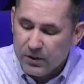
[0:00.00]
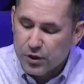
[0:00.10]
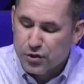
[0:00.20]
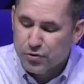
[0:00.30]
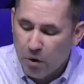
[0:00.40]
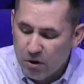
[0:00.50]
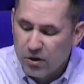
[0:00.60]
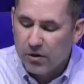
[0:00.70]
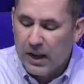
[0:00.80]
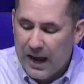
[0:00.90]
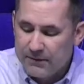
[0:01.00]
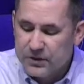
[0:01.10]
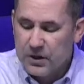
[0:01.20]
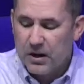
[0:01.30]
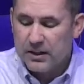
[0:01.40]
the stronger
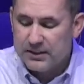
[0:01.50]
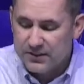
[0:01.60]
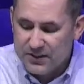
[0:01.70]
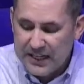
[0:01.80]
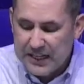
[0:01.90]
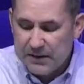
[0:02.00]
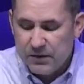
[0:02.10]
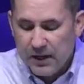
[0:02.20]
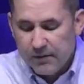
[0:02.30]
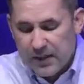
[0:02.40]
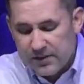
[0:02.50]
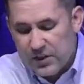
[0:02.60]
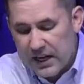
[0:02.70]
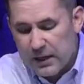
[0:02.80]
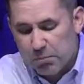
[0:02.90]
livestock conceived, that
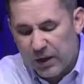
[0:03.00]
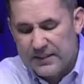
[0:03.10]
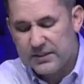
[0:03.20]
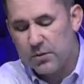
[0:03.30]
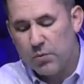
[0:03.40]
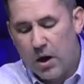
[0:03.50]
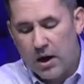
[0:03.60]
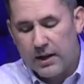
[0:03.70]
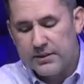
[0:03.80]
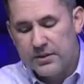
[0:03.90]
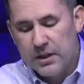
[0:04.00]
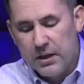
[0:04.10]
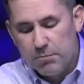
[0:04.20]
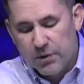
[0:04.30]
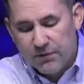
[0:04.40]
Jacob placed the rods
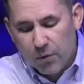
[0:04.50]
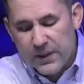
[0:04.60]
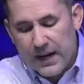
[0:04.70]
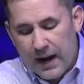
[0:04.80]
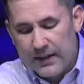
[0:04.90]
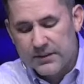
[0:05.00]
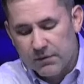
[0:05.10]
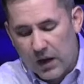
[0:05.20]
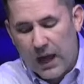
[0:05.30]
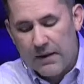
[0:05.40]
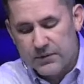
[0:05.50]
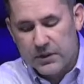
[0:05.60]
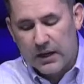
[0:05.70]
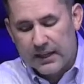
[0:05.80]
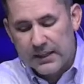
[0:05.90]
before the eyes of the
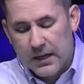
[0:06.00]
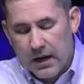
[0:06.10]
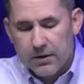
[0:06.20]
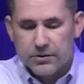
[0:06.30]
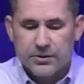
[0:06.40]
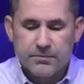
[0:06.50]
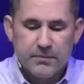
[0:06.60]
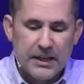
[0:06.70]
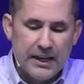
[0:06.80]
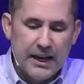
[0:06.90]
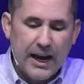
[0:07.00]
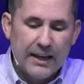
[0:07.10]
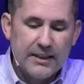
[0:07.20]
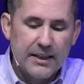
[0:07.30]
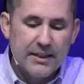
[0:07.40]
livestock in the gutters,
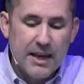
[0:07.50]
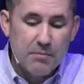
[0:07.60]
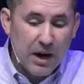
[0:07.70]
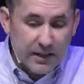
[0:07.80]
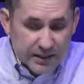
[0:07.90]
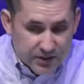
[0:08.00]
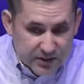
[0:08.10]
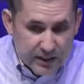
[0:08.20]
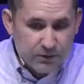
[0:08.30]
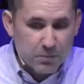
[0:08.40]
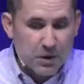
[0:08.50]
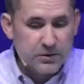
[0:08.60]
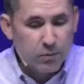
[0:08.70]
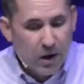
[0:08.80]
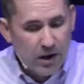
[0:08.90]
and that they might conceive among
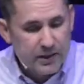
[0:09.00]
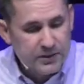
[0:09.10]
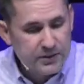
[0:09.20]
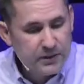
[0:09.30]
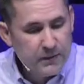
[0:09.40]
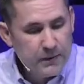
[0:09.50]
the rods.